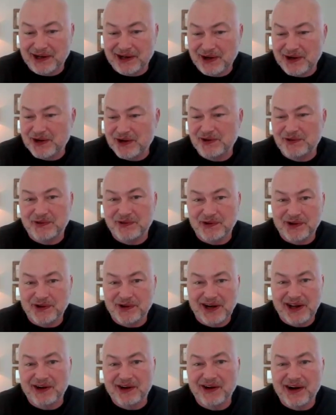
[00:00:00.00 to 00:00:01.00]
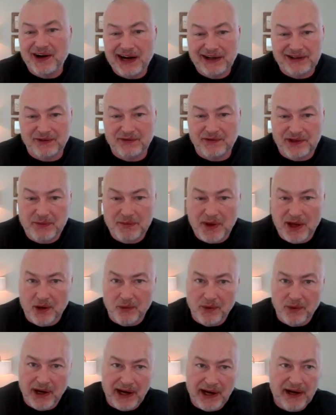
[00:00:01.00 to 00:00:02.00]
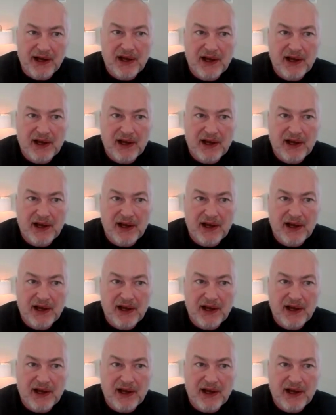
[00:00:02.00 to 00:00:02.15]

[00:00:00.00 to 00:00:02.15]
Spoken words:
code for an interactive email, right?